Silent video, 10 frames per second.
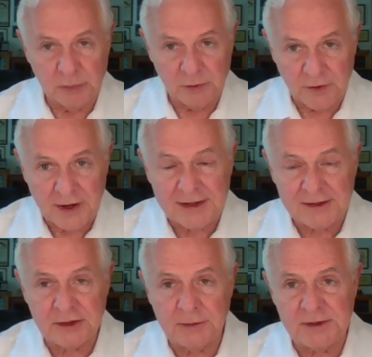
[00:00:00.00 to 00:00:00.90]
providing
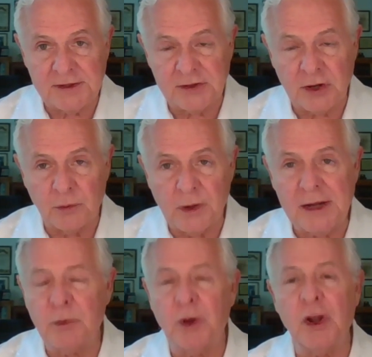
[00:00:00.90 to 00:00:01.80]
services
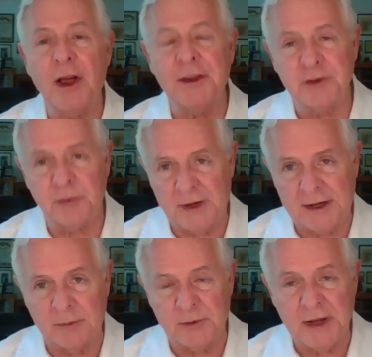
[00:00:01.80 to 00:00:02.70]
already will also be
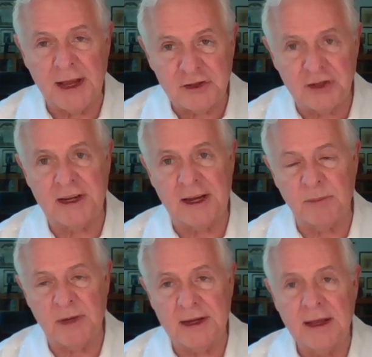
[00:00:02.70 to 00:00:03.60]
able to educate
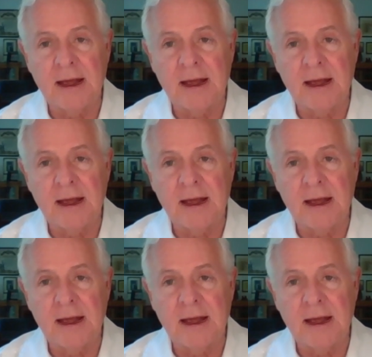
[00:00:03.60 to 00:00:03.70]
me